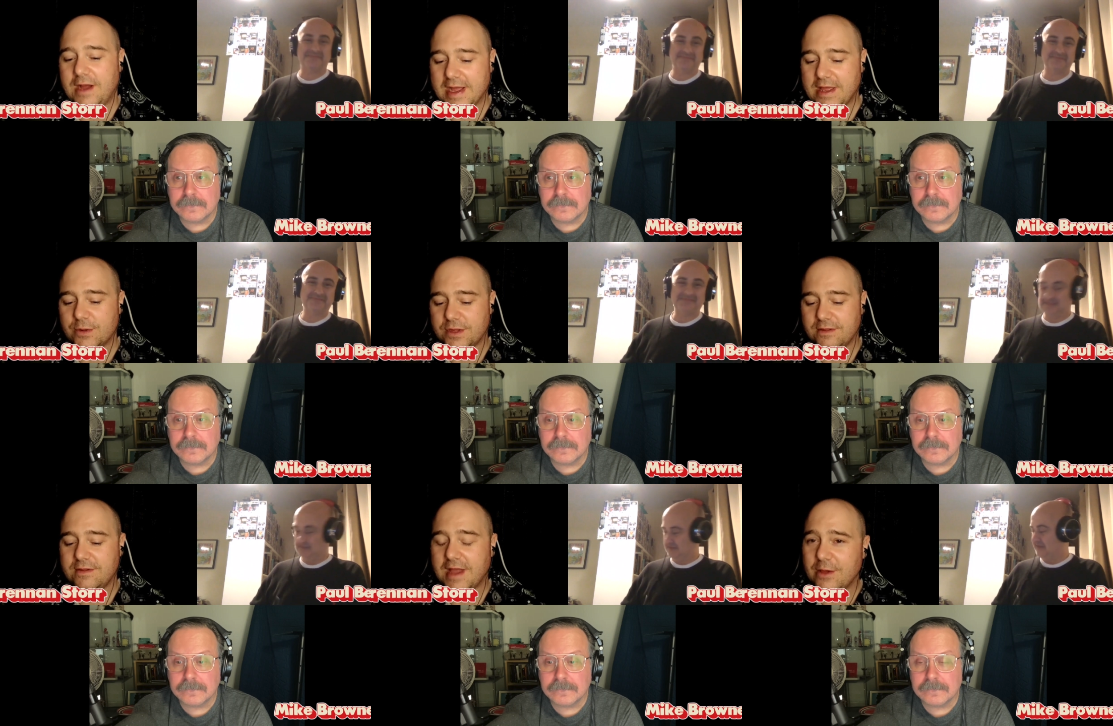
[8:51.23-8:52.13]
Speaker 1: I
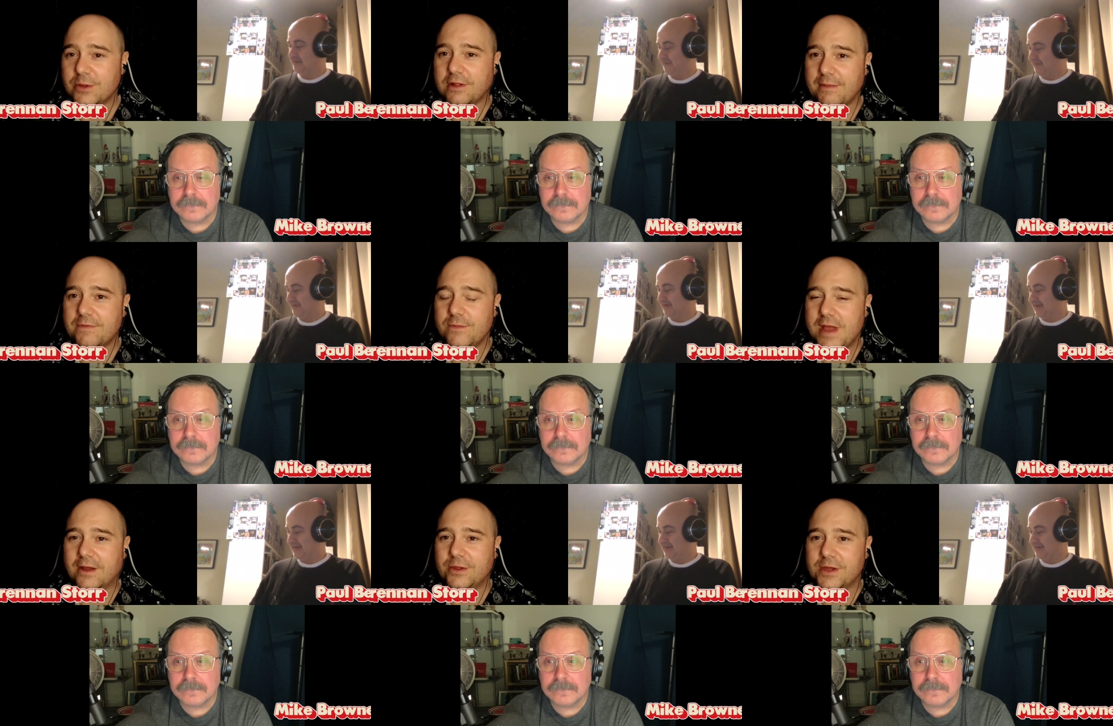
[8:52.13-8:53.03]
used I used clips from
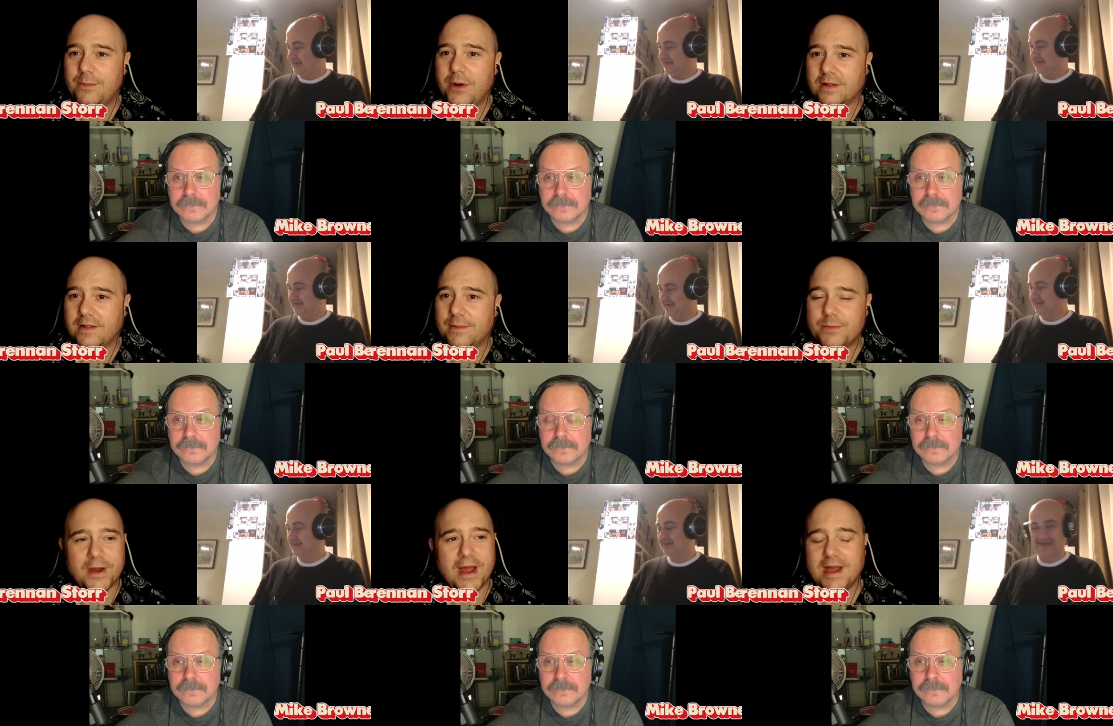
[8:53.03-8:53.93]
Yakuza
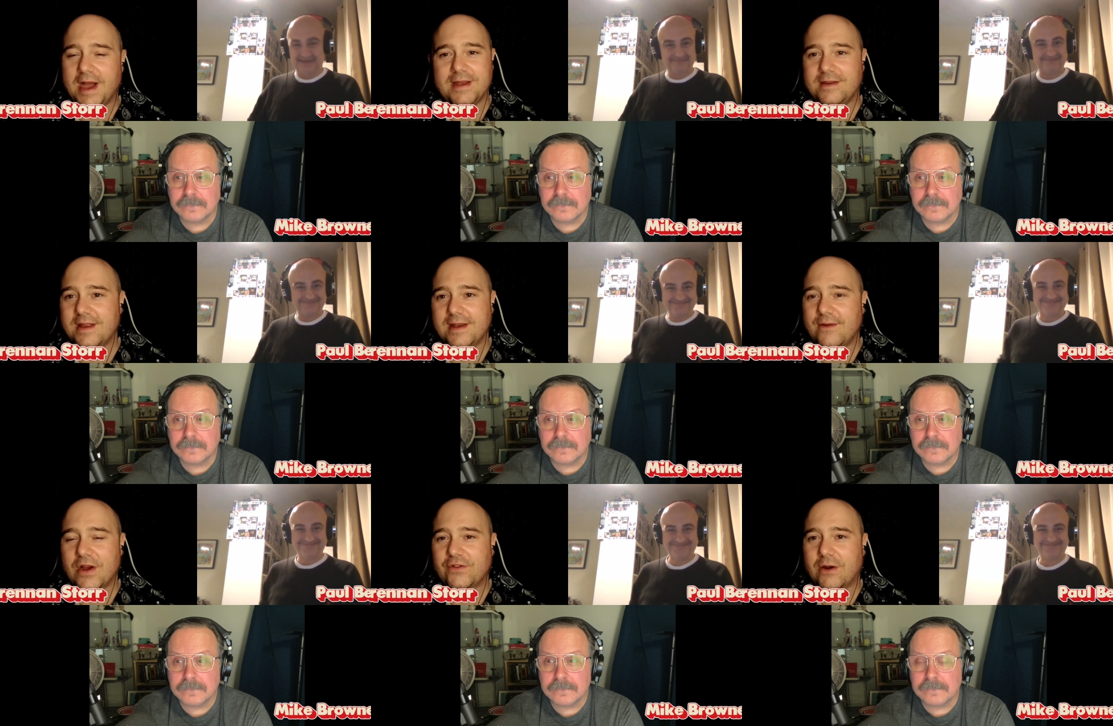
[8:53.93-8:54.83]
Apocalypse, but I I didn't
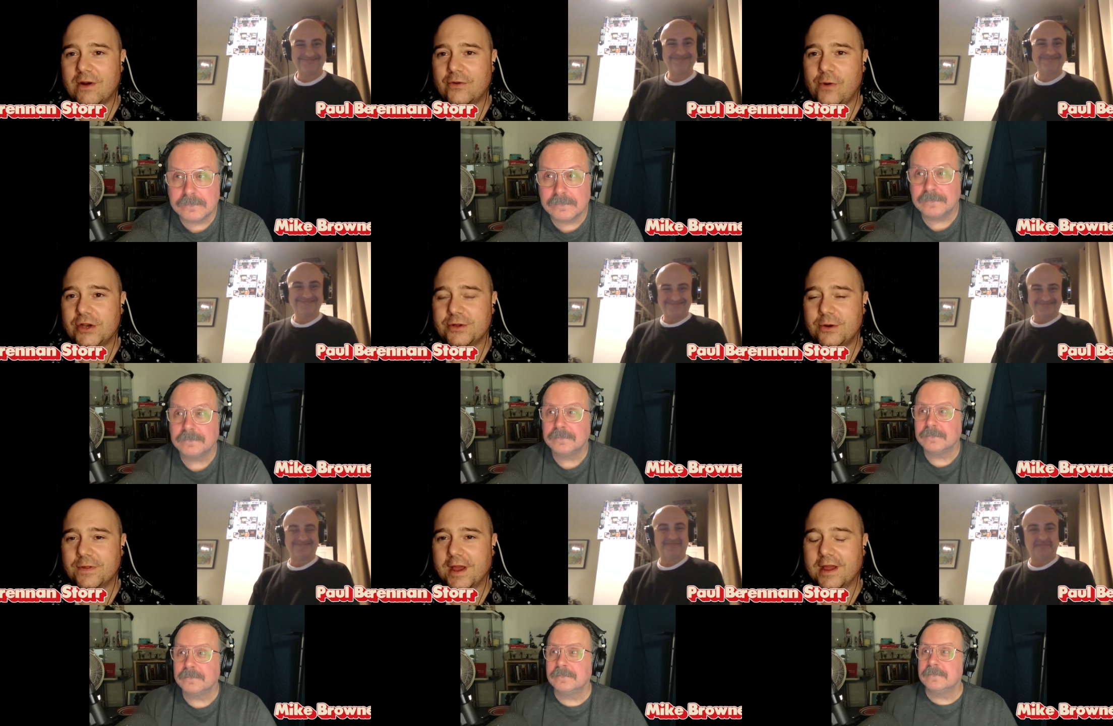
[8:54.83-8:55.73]
never actually got around to watching
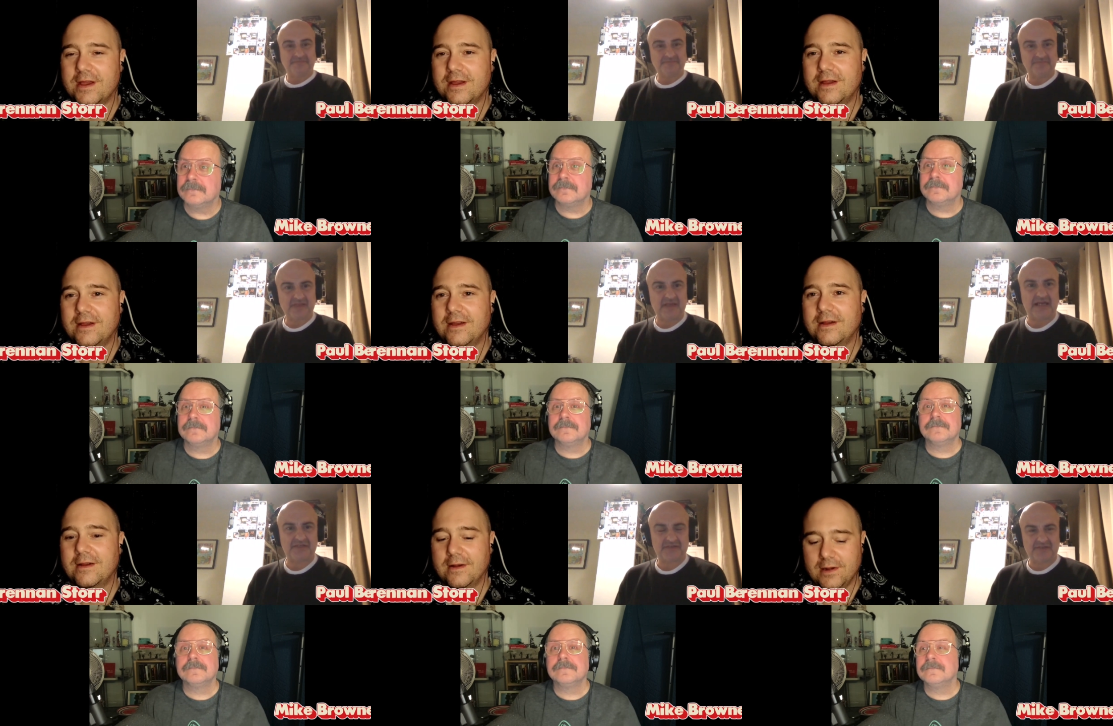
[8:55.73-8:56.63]
the whole thing.
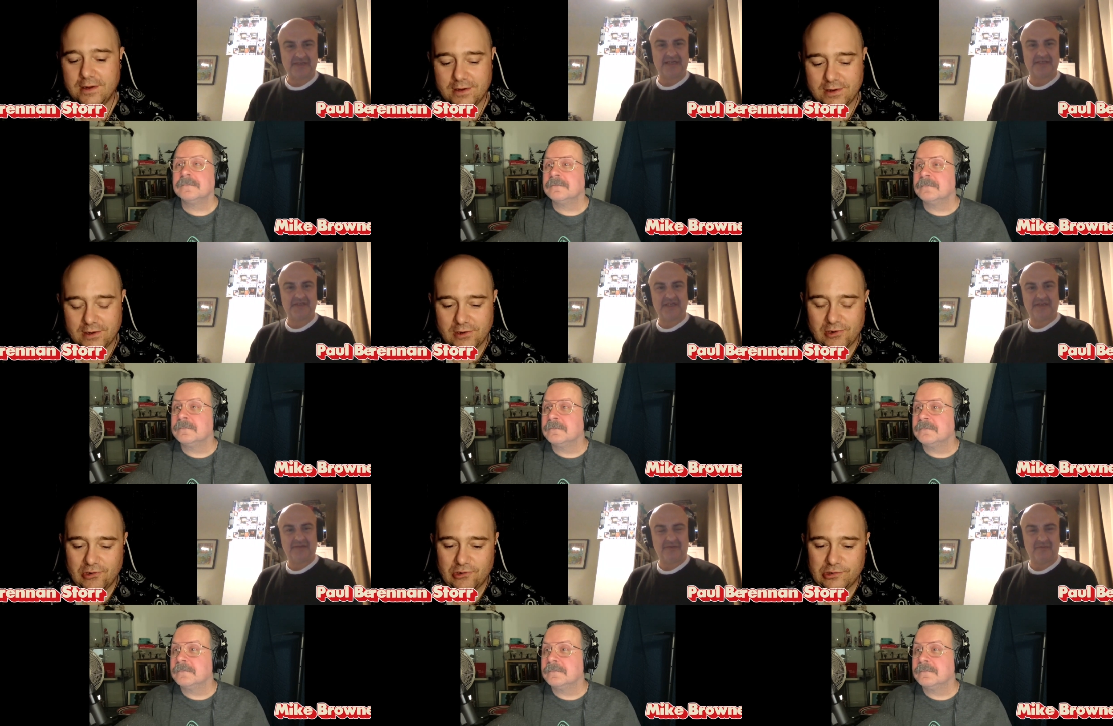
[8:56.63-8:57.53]
Speaker 2: Yes, yes,
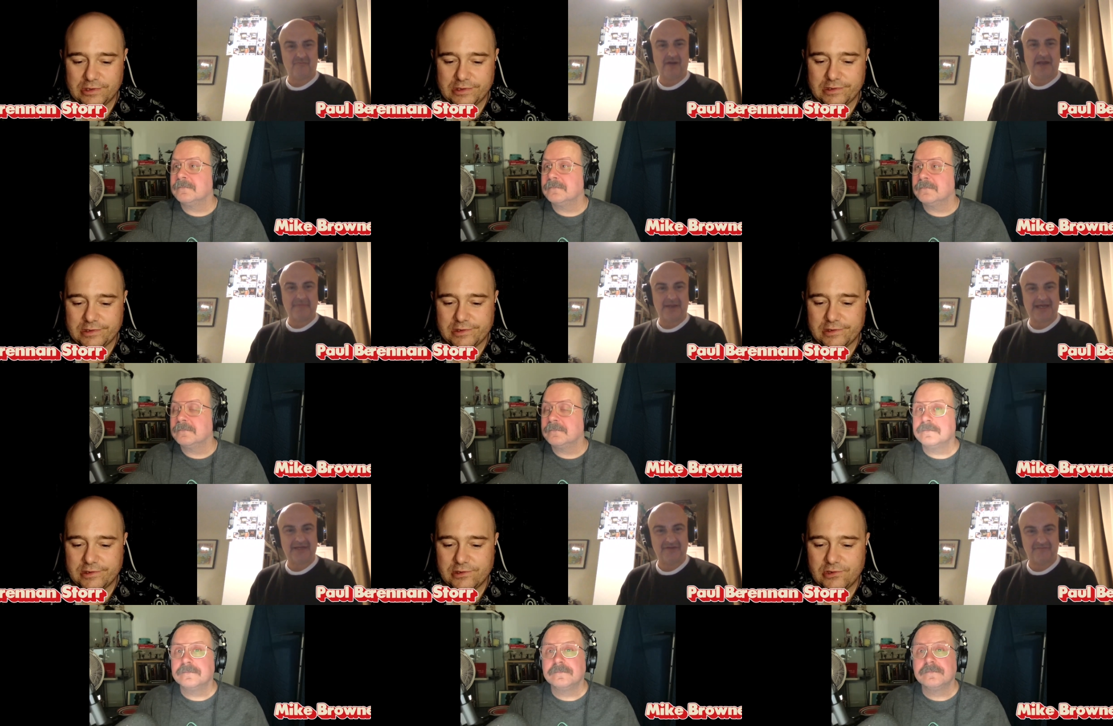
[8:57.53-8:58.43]
the the Ray
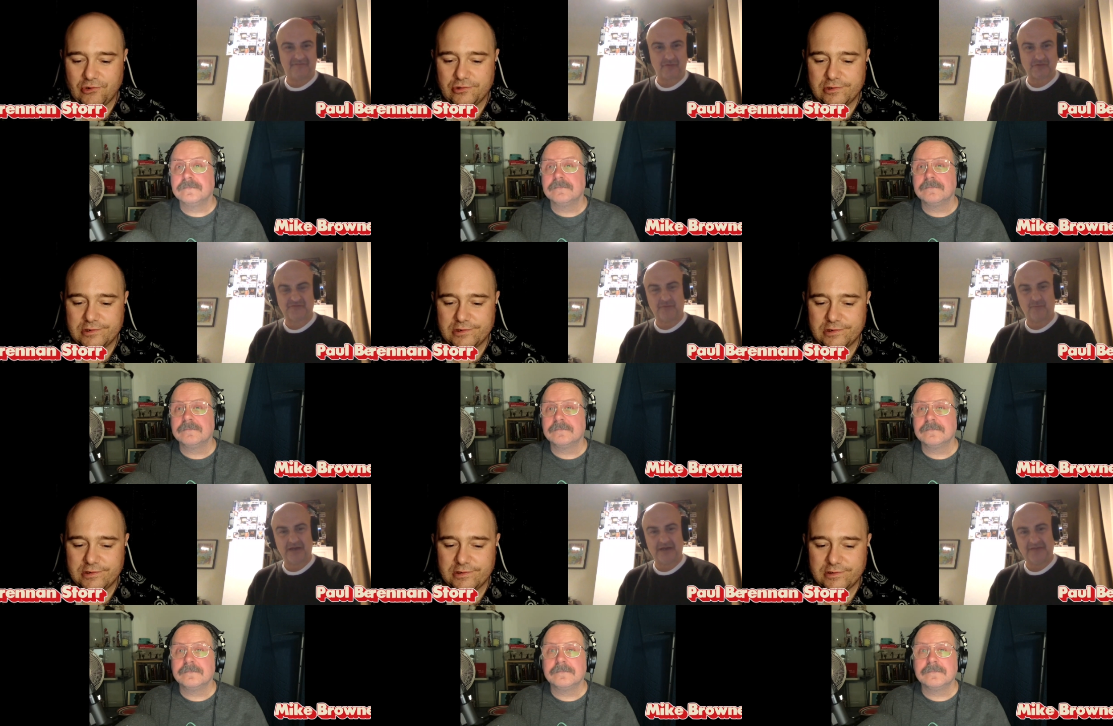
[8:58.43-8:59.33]
Milland frogs
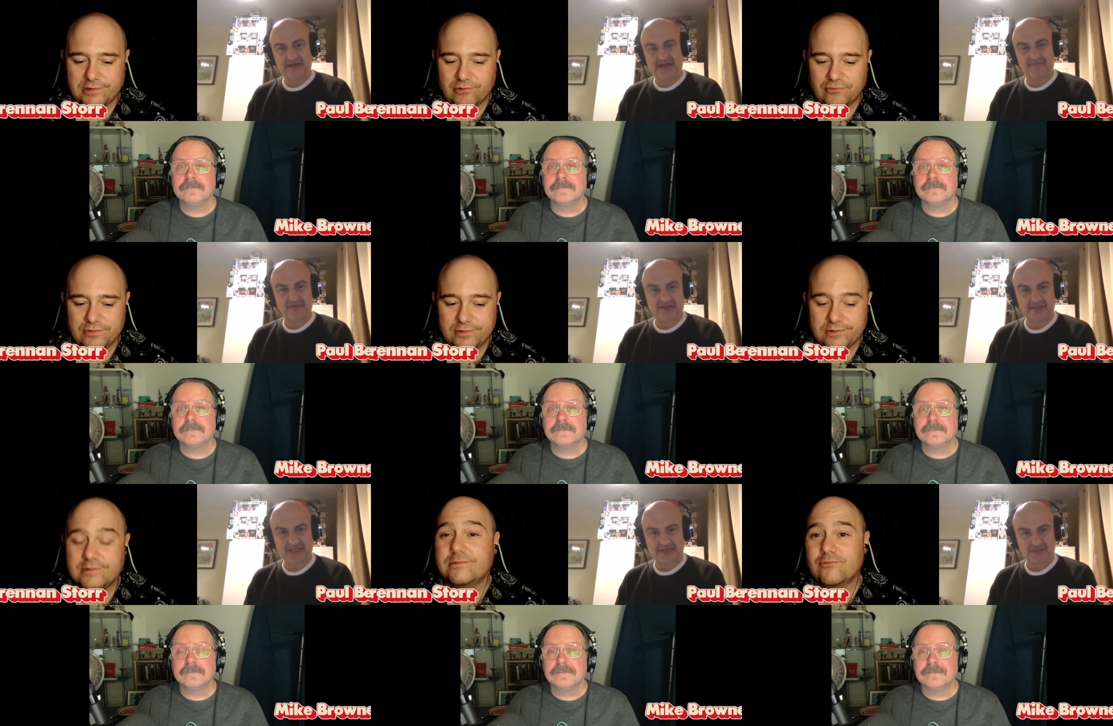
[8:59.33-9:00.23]
film where everything
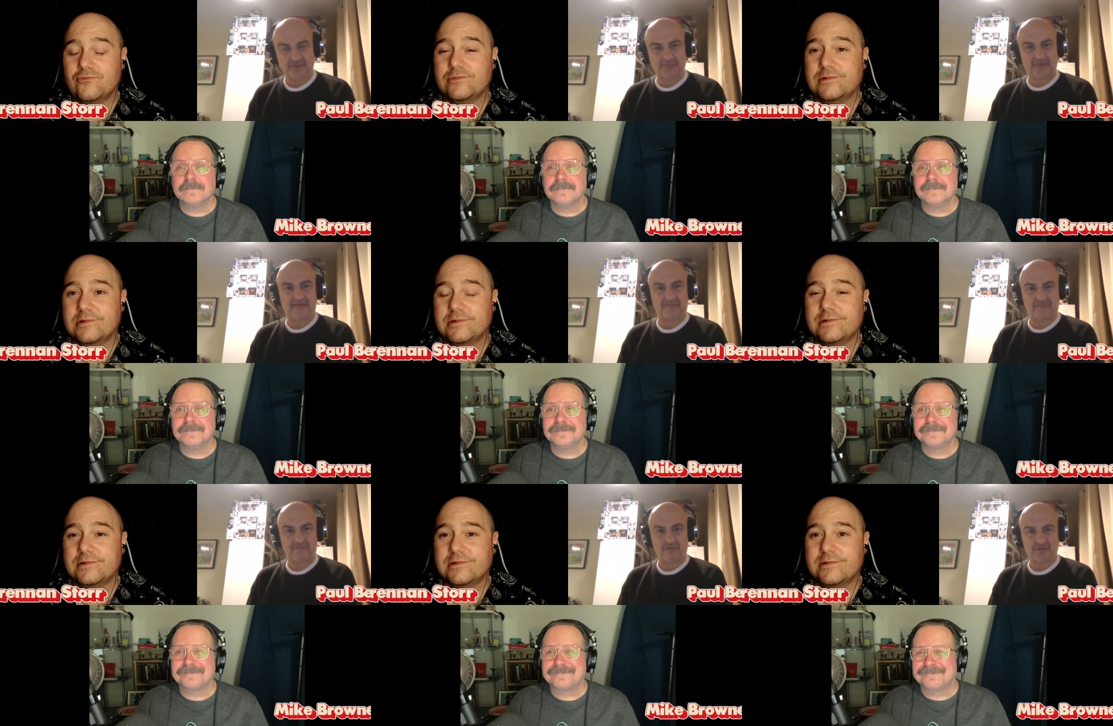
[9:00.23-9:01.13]
attacks them apart from
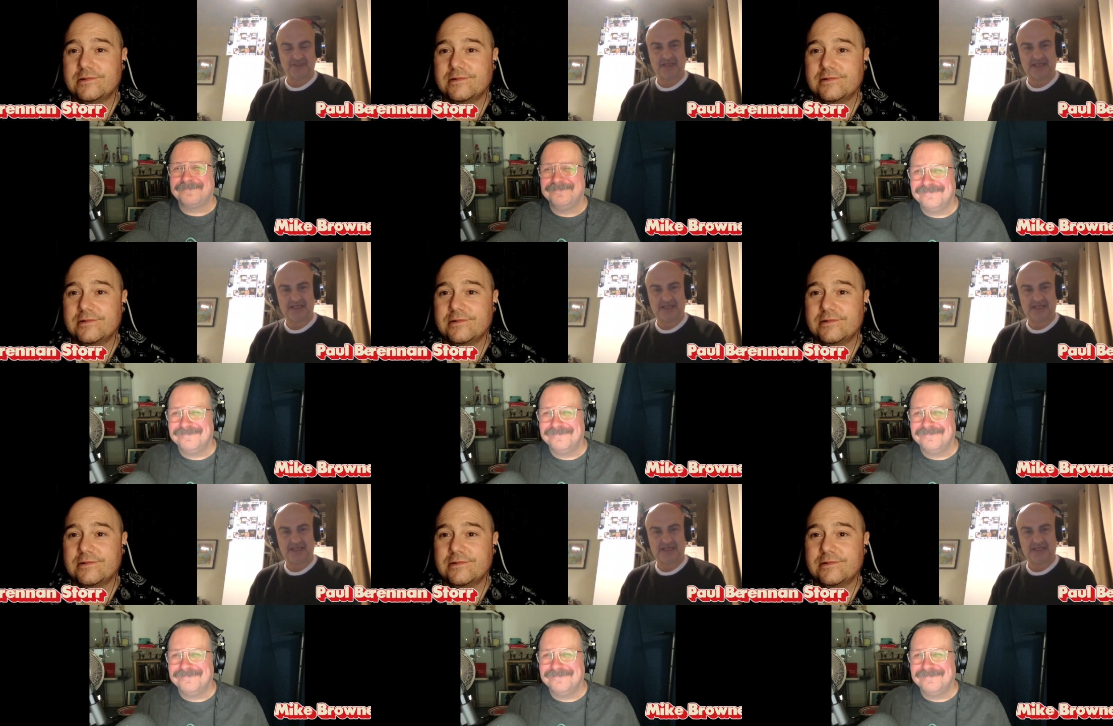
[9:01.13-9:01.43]
frogs in the